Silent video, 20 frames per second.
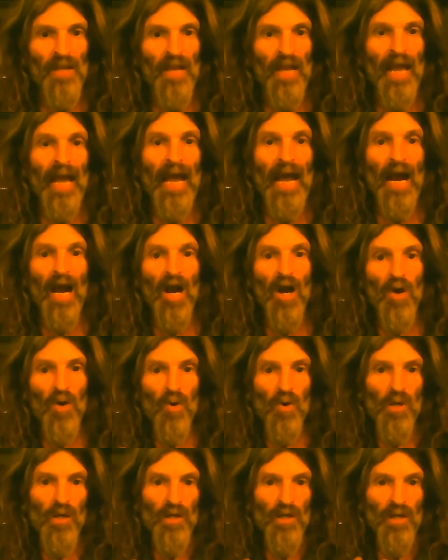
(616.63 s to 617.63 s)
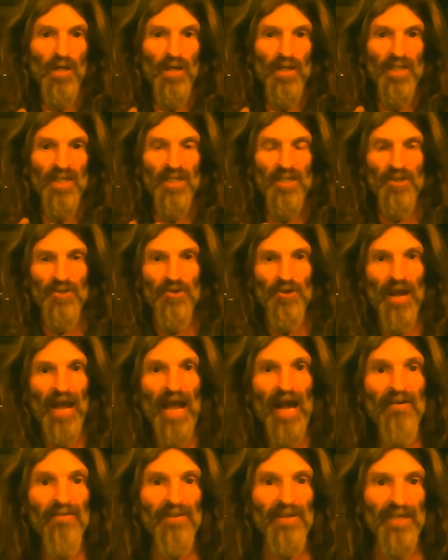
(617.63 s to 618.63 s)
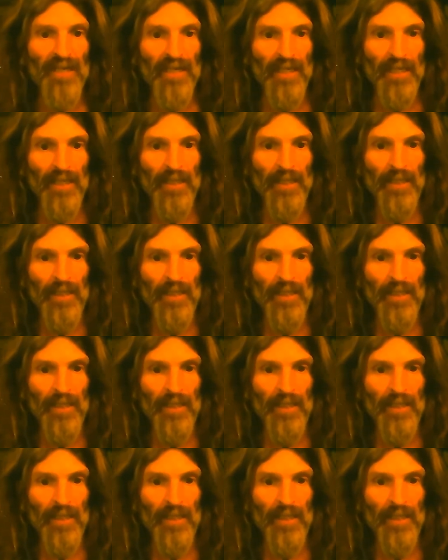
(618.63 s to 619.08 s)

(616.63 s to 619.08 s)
How can gravity,